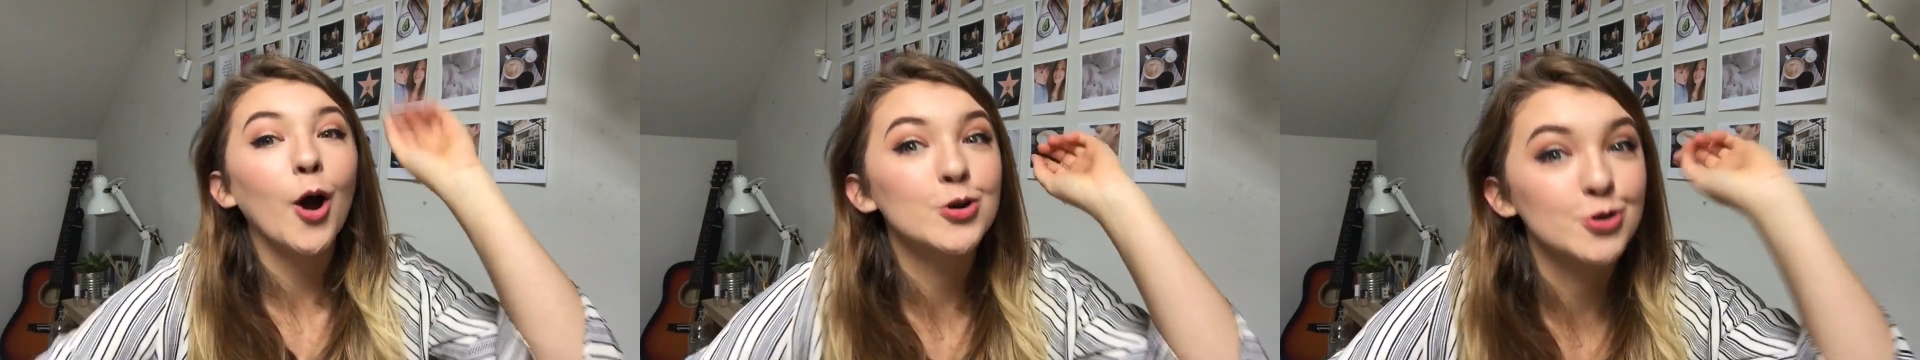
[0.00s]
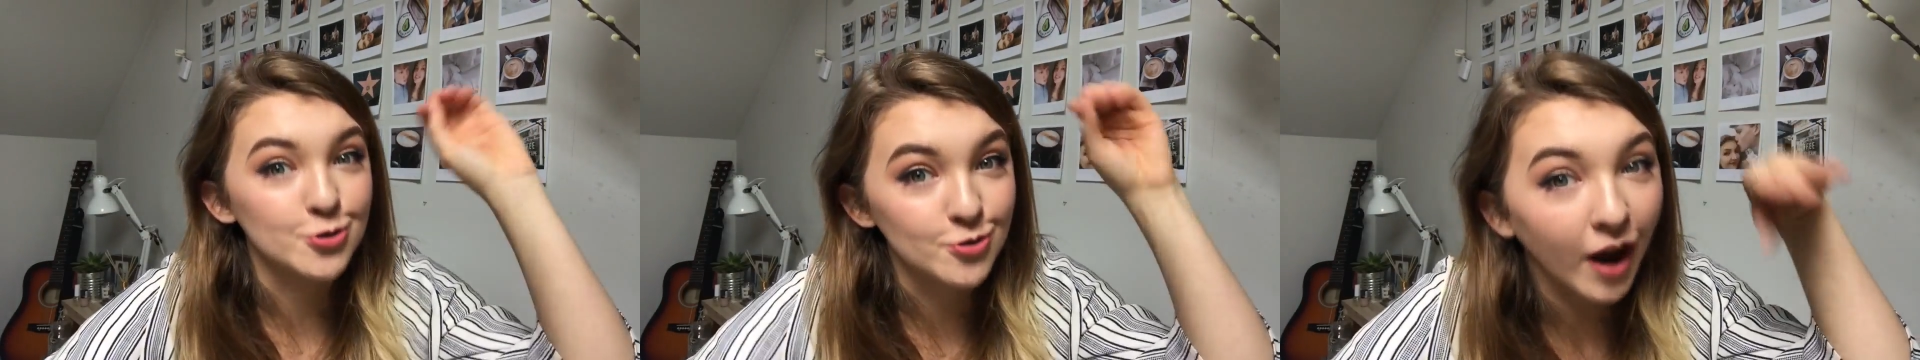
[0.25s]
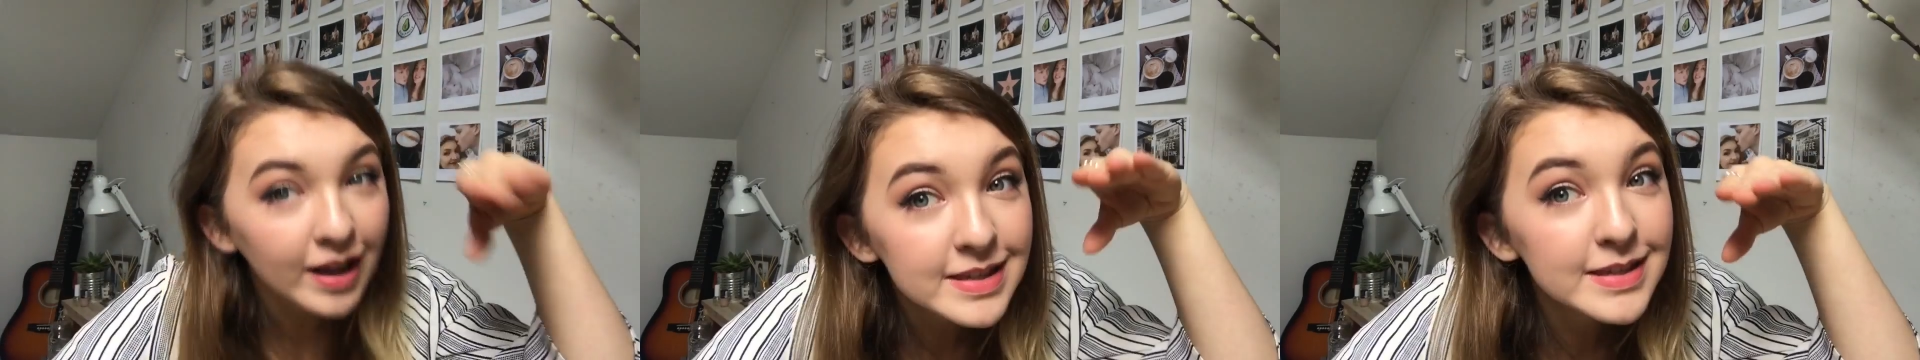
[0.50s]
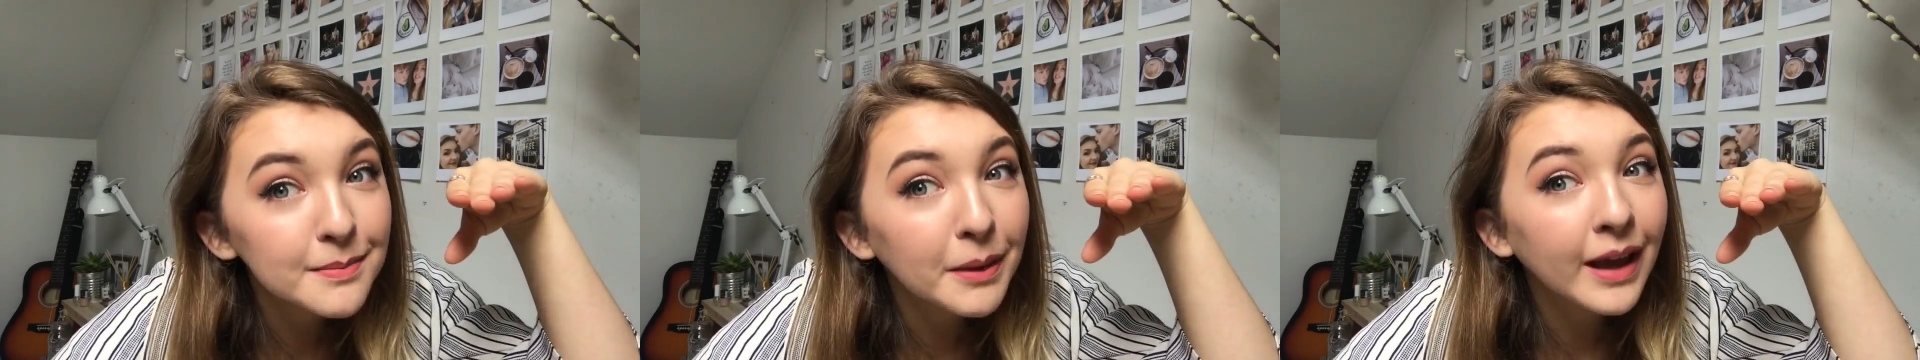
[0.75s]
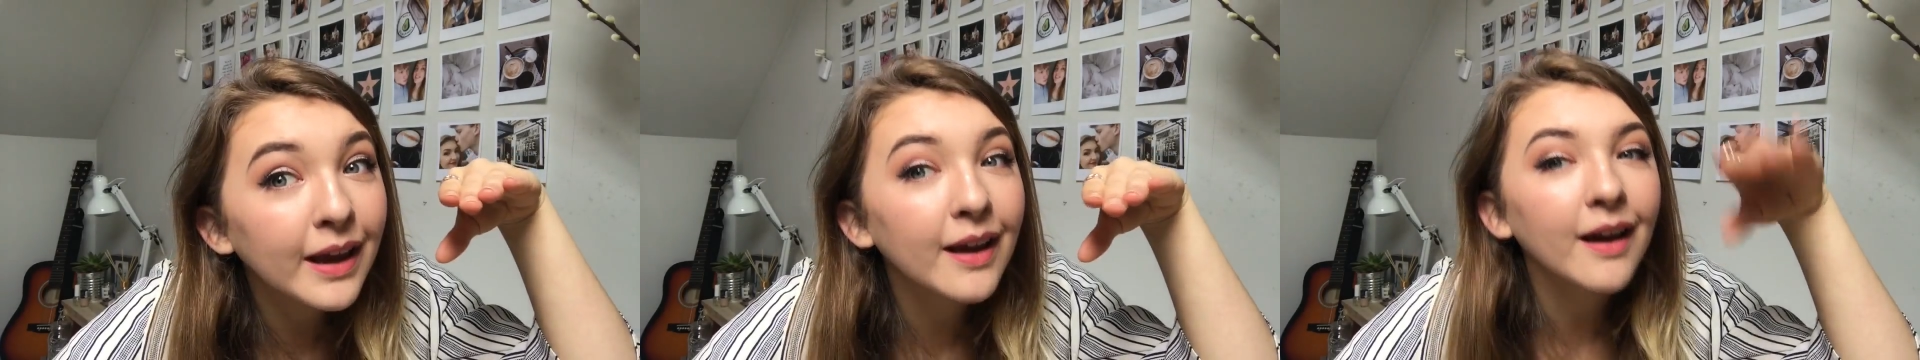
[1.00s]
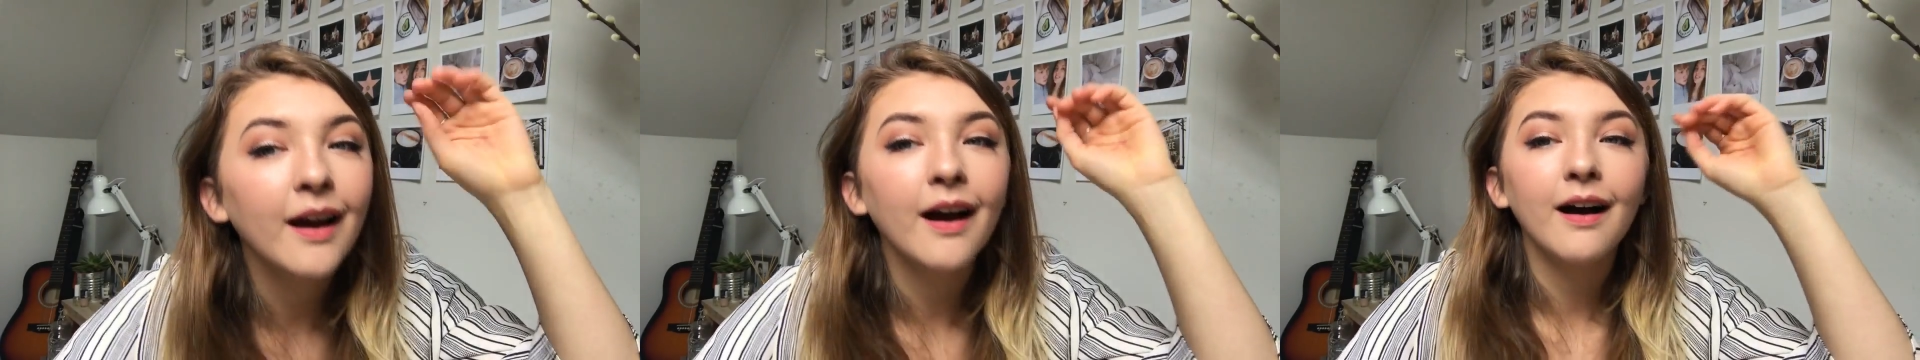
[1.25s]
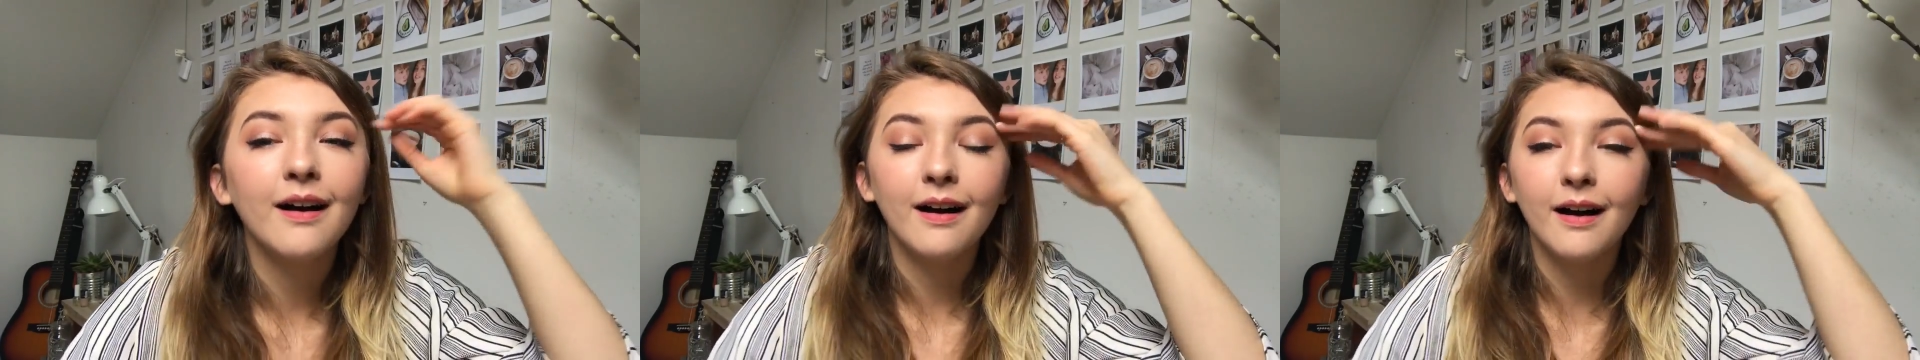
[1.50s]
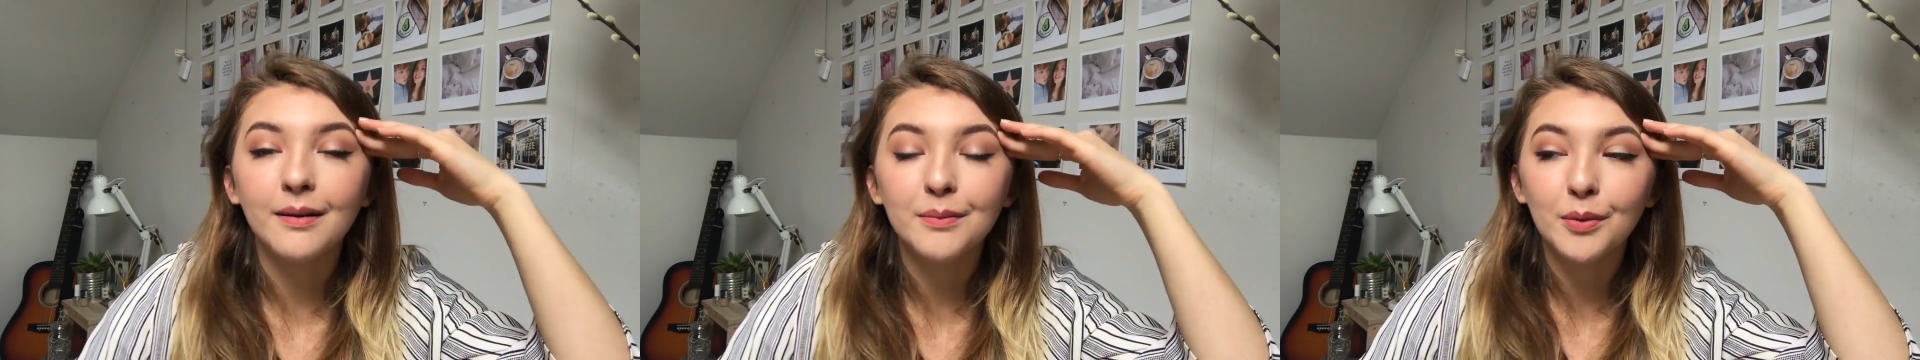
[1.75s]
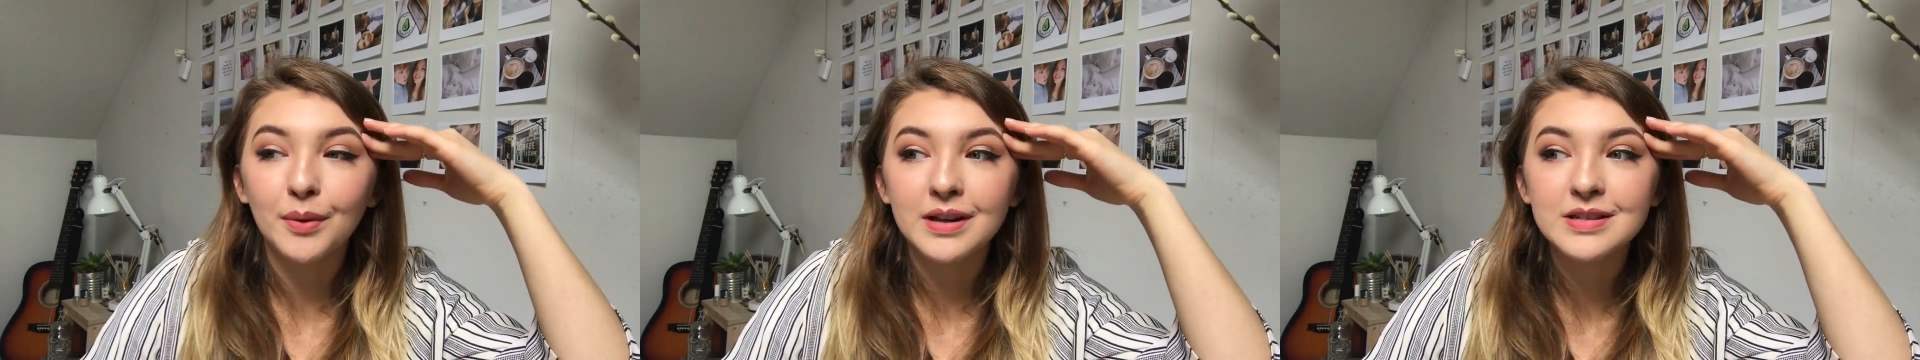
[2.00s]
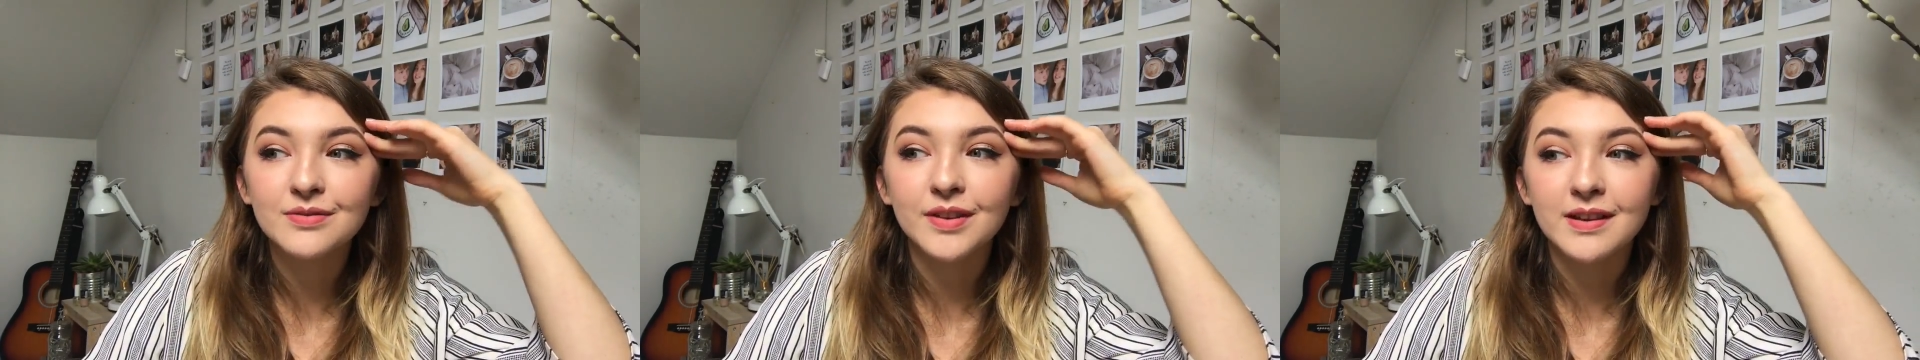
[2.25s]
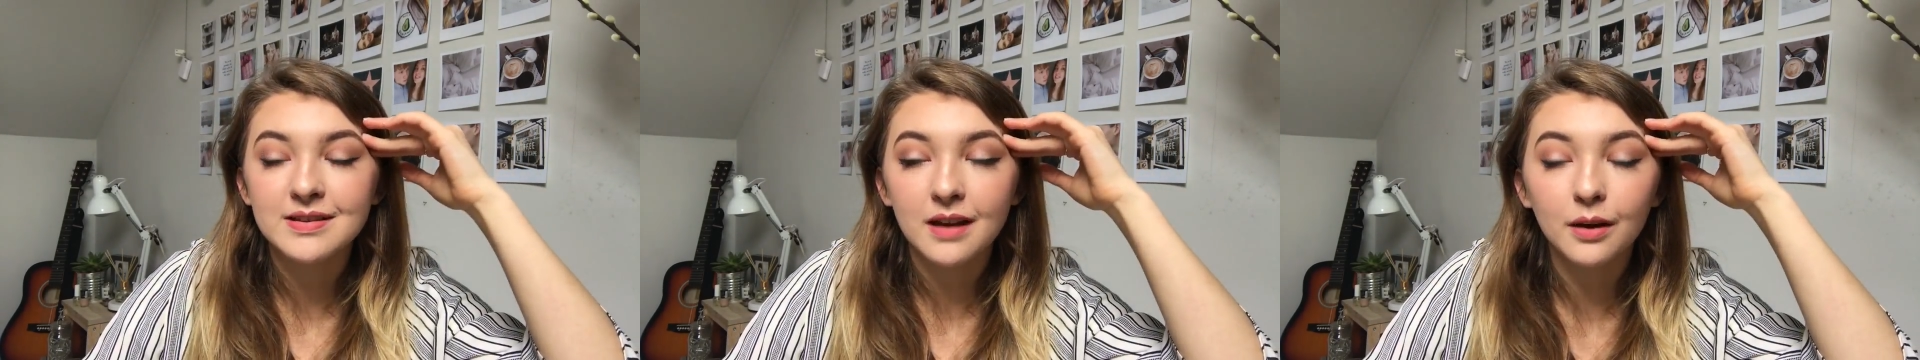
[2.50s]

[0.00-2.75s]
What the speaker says: Trust me, I'm the worst for this.